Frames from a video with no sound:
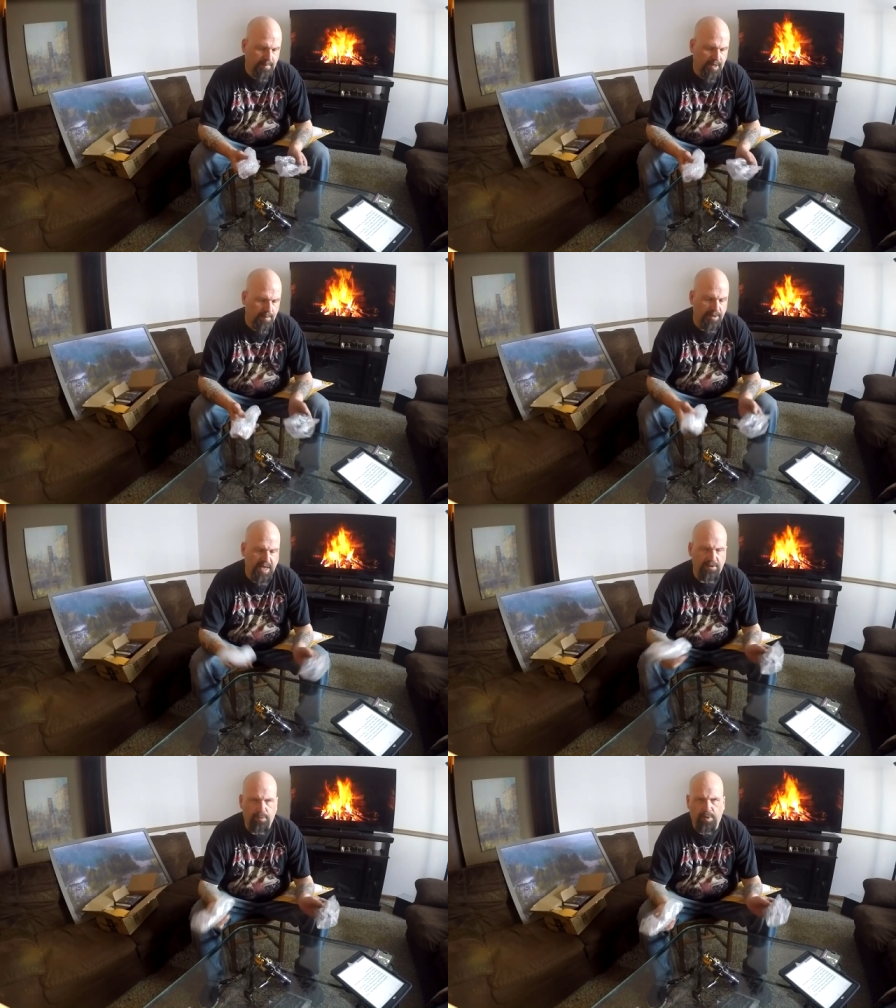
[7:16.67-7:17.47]
but
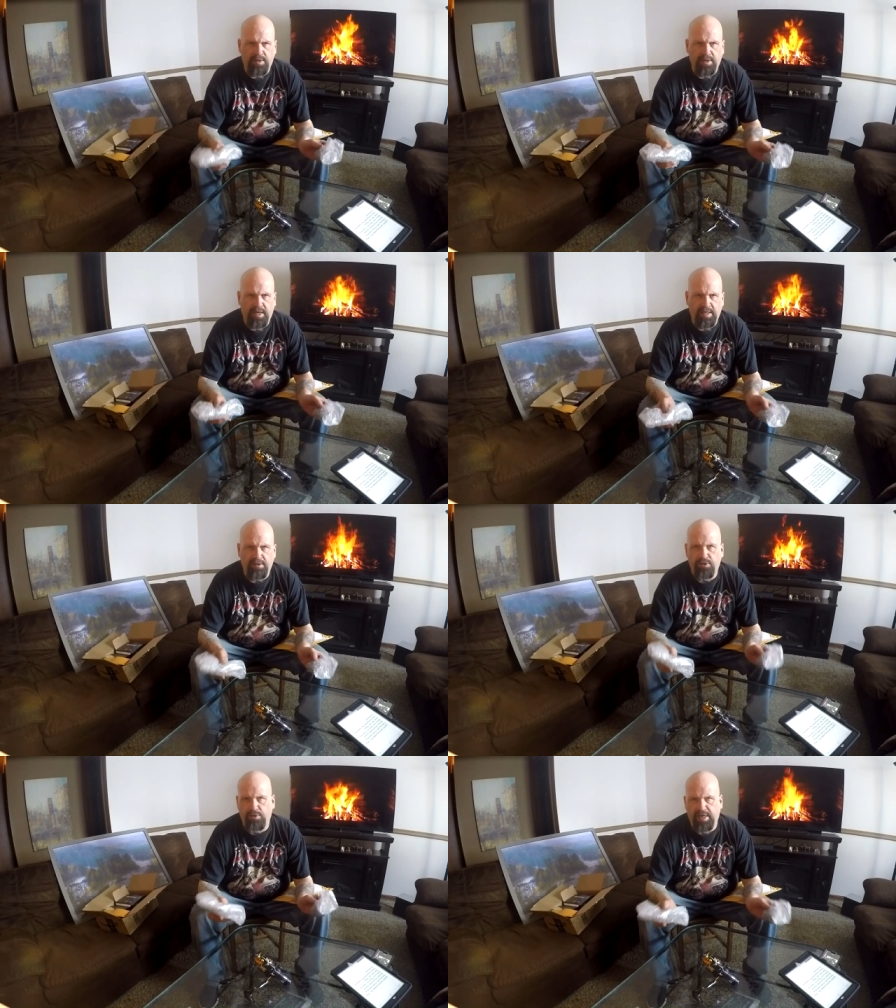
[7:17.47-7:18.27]
yeah, they're one aught
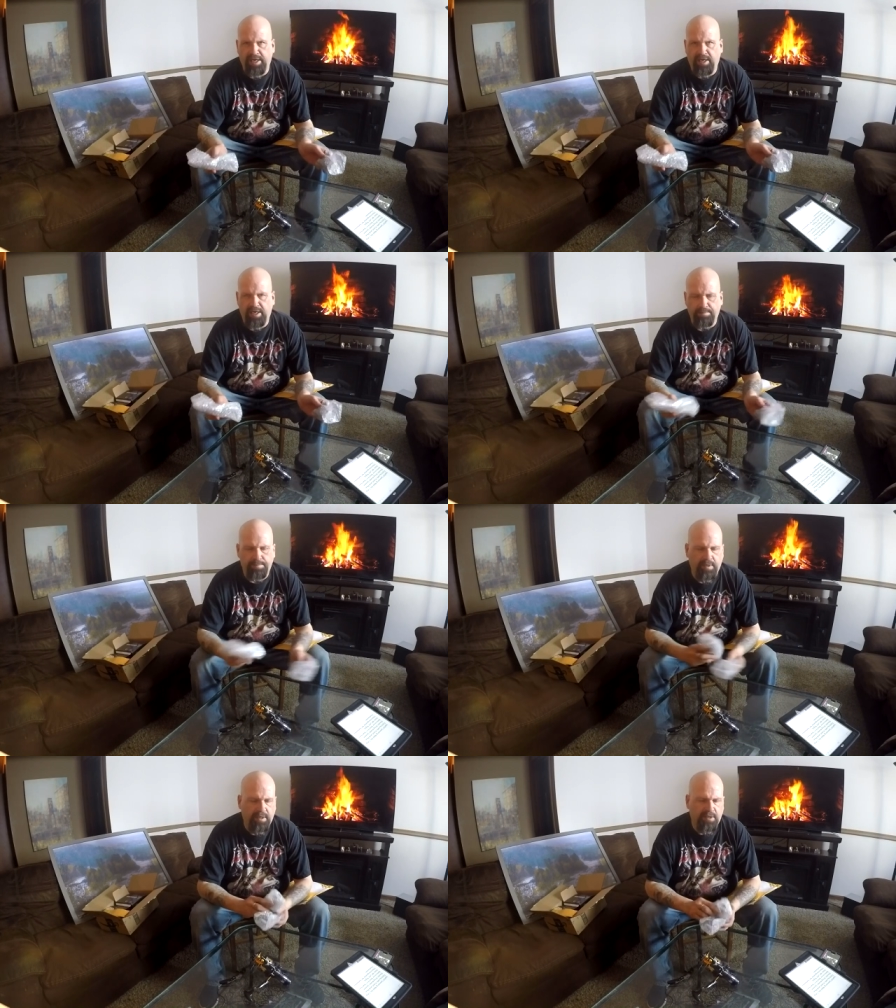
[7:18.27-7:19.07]
through nine aught,
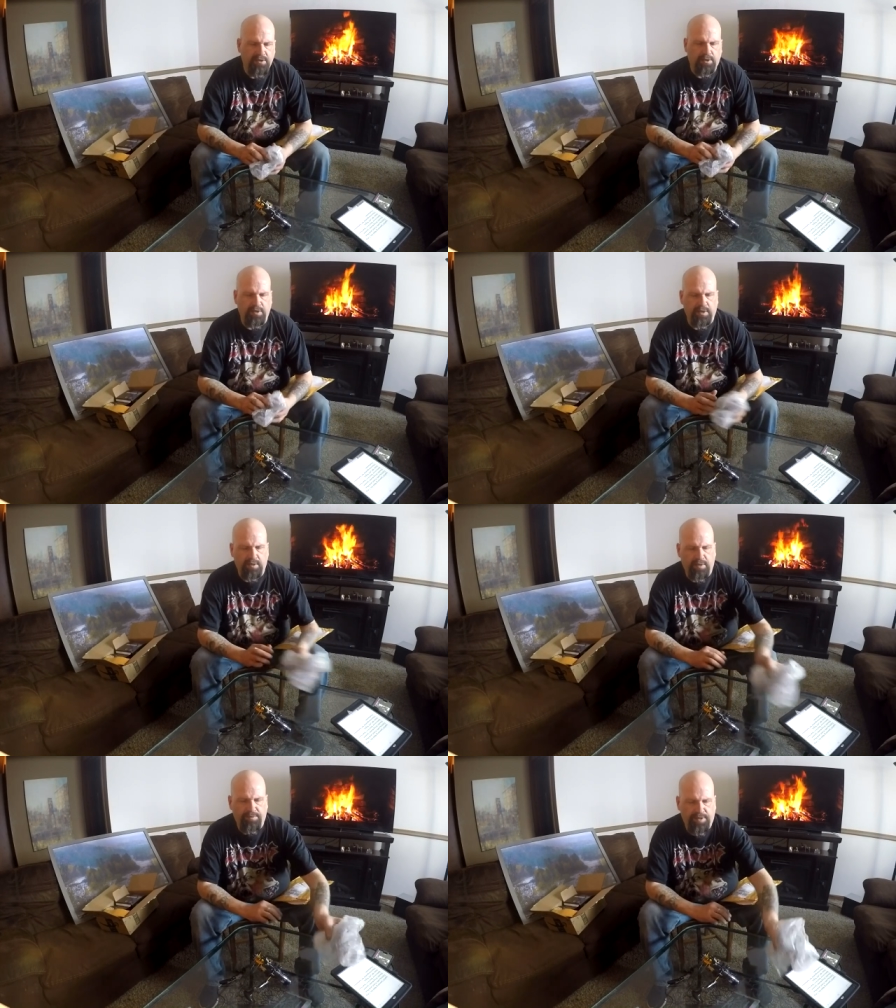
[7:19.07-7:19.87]
so
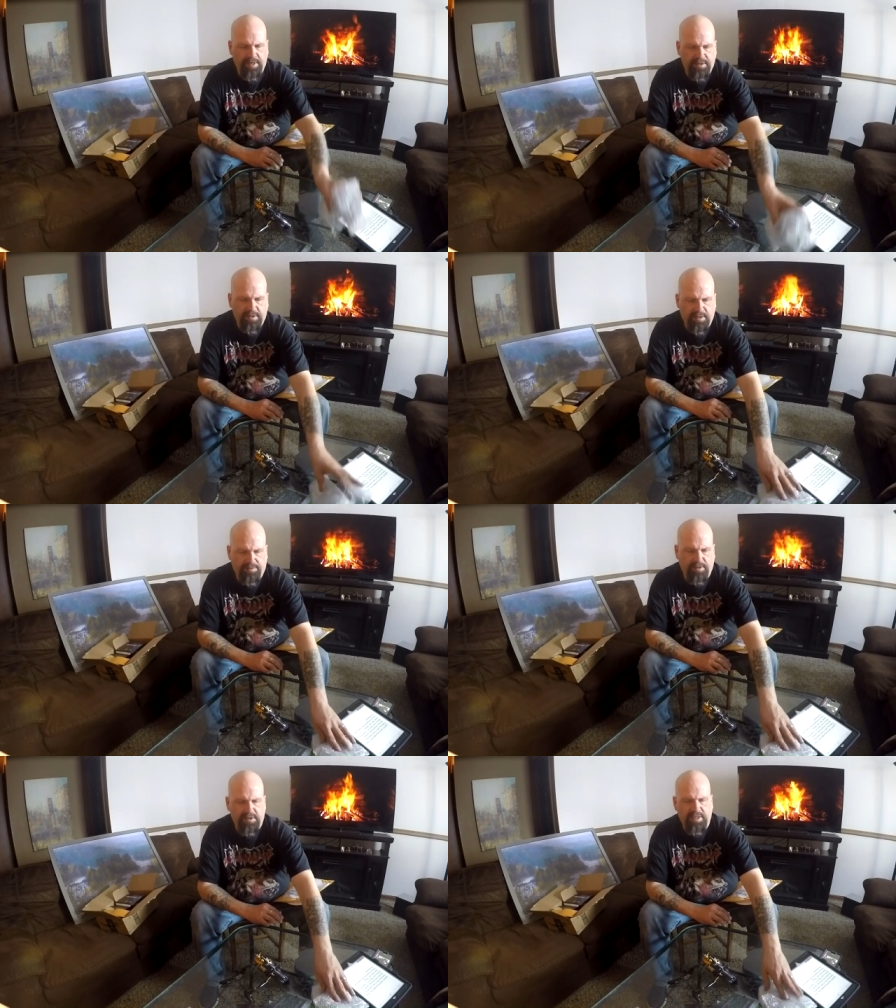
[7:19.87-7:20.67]
they're uh, various
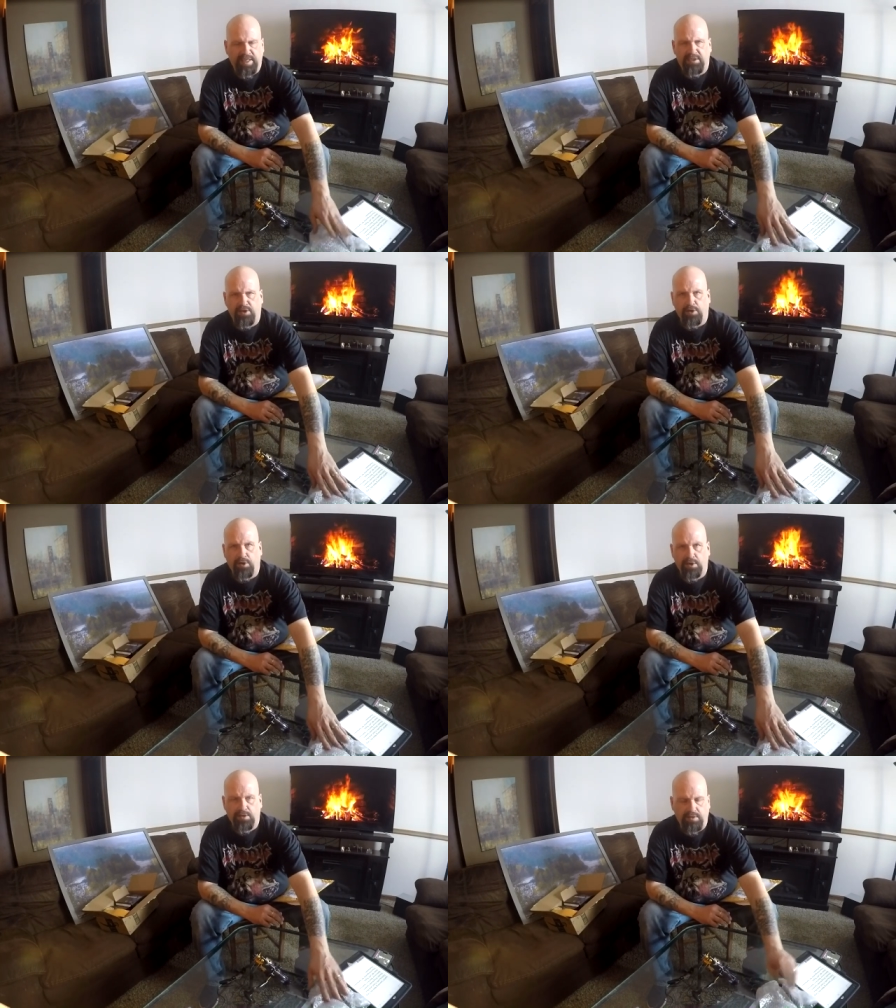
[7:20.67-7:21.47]
different size circle
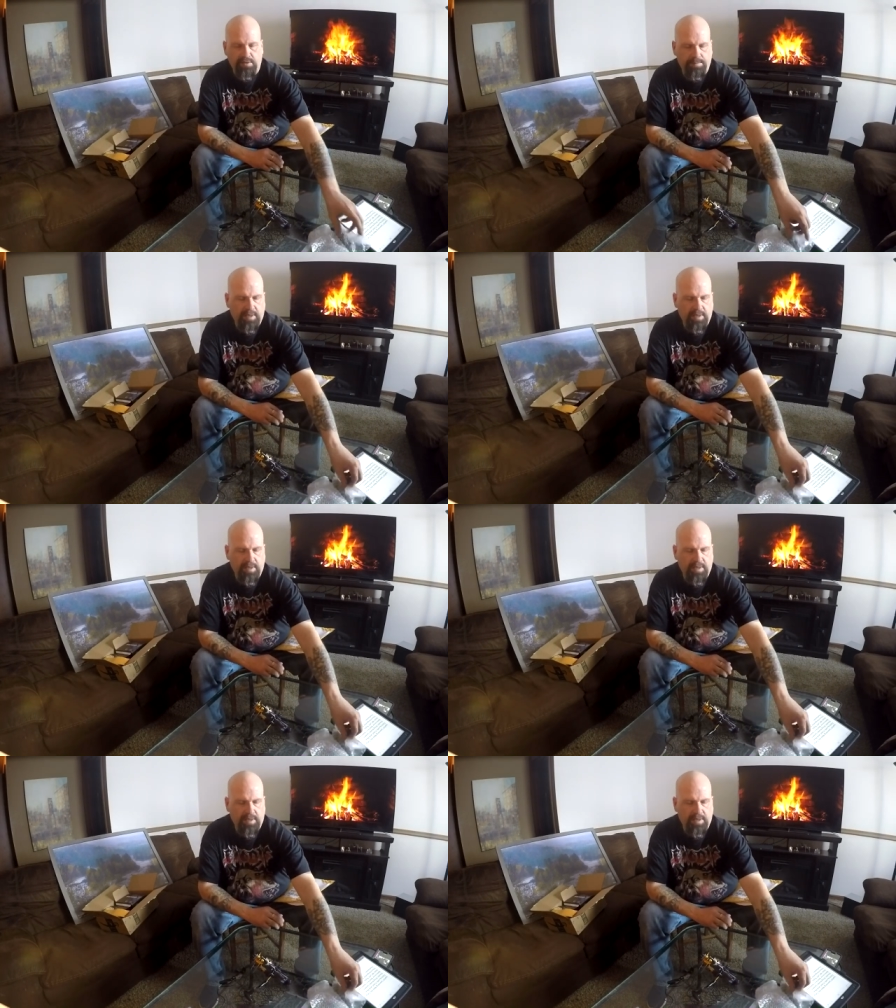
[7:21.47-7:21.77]
hooks.